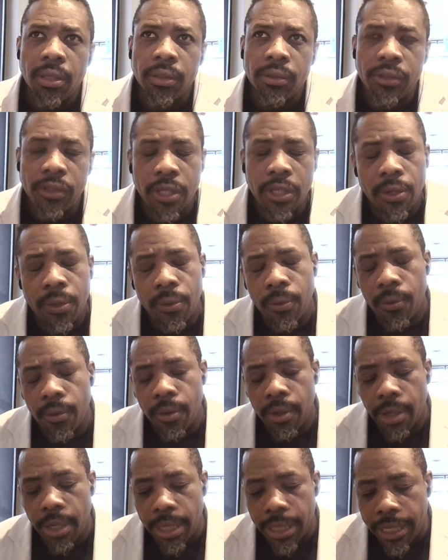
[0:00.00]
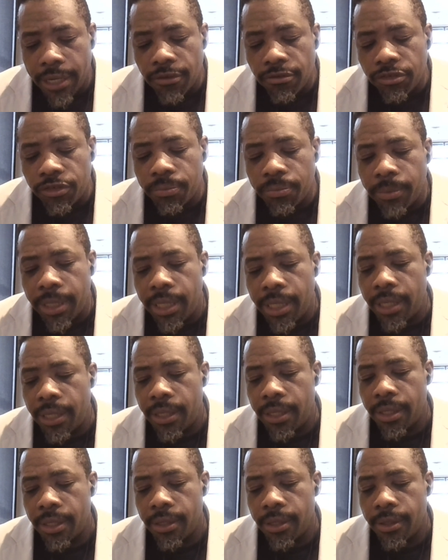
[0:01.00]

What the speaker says: So it gives me